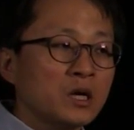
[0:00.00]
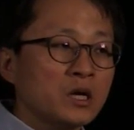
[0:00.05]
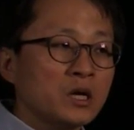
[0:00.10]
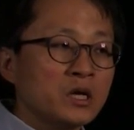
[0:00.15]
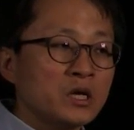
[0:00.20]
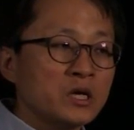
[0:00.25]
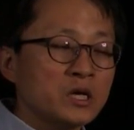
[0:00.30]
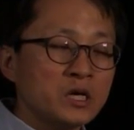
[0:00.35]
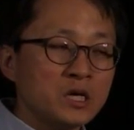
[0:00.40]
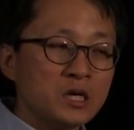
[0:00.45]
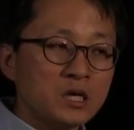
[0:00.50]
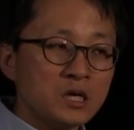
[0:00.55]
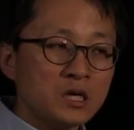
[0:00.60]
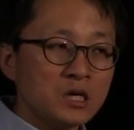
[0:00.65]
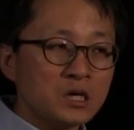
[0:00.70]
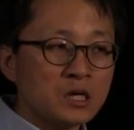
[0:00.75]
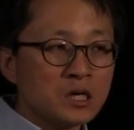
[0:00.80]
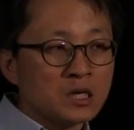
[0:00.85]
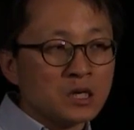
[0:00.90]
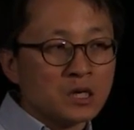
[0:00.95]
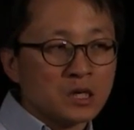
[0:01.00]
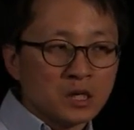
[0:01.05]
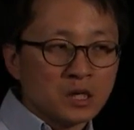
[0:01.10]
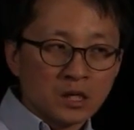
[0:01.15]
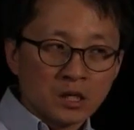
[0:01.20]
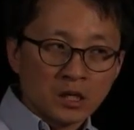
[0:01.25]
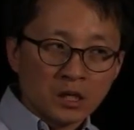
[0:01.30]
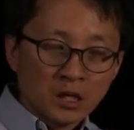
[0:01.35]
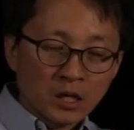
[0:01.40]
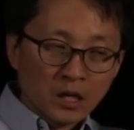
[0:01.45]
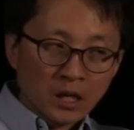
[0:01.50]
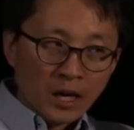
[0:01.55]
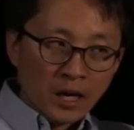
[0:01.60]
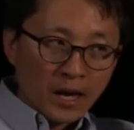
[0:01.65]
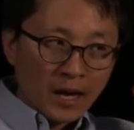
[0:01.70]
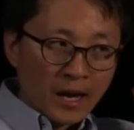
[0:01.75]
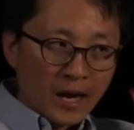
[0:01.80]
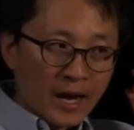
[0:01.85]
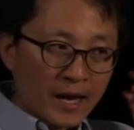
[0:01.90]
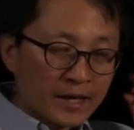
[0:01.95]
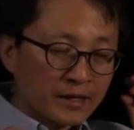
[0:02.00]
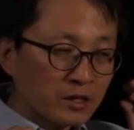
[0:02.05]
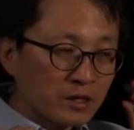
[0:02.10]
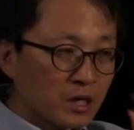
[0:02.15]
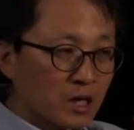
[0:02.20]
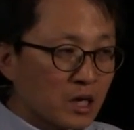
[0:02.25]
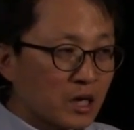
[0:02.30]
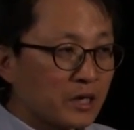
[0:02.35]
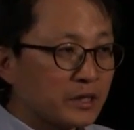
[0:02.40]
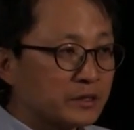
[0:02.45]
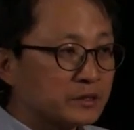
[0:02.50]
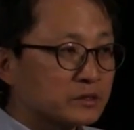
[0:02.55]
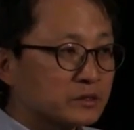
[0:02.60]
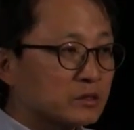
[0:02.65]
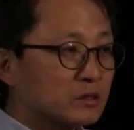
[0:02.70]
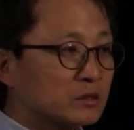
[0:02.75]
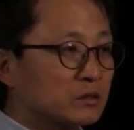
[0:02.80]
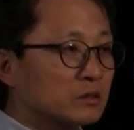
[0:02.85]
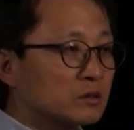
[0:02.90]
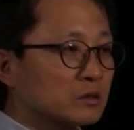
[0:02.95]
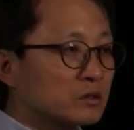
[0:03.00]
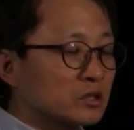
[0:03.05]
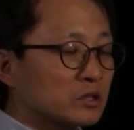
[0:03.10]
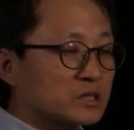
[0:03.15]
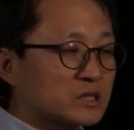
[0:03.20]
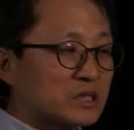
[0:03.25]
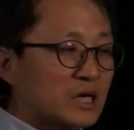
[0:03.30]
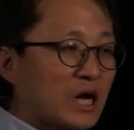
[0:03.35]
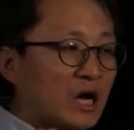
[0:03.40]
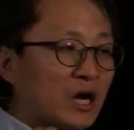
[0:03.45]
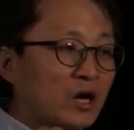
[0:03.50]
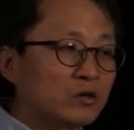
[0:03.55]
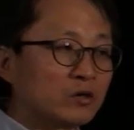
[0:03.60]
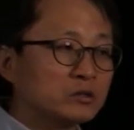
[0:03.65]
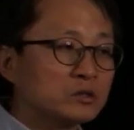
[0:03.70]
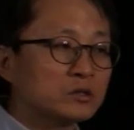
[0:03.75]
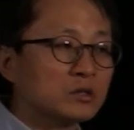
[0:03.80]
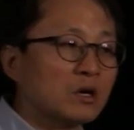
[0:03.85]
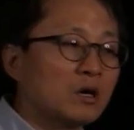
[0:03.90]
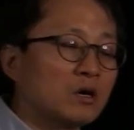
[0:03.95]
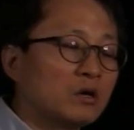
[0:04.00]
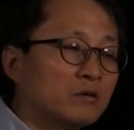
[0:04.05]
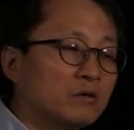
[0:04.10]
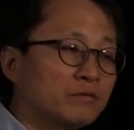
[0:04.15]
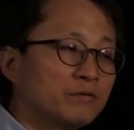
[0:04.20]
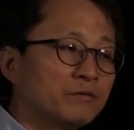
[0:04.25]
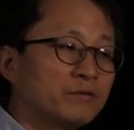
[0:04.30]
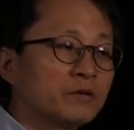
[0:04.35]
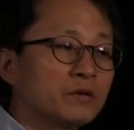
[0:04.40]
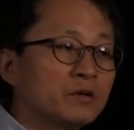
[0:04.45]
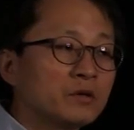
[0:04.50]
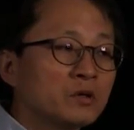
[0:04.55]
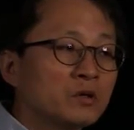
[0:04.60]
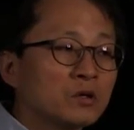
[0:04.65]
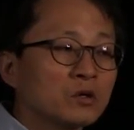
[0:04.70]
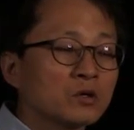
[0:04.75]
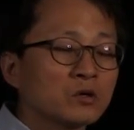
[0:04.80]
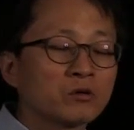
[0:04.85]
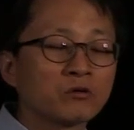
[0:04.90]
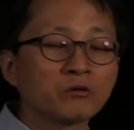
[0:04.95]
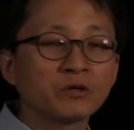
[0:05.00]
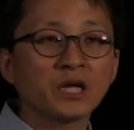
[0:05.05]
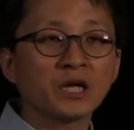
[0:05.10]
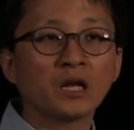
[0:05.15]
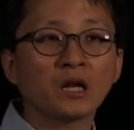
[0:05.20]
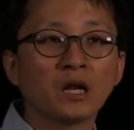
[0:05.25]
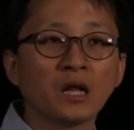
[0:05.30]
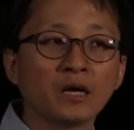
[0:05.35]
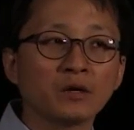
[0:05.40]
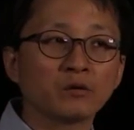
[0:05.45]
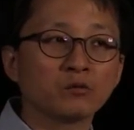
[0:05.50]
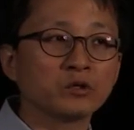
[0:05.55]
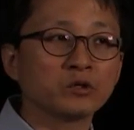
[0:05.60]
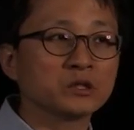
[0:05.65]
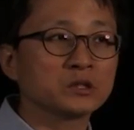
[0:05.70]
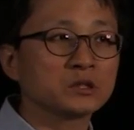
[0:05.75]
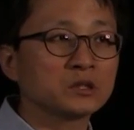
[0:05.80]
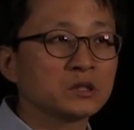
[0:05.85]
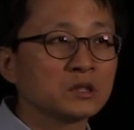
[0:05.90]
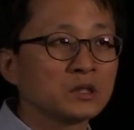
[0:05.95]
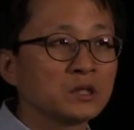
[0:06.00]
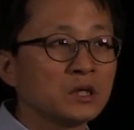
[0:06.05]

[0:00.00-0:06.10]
he analyzed the sounds of Korean language,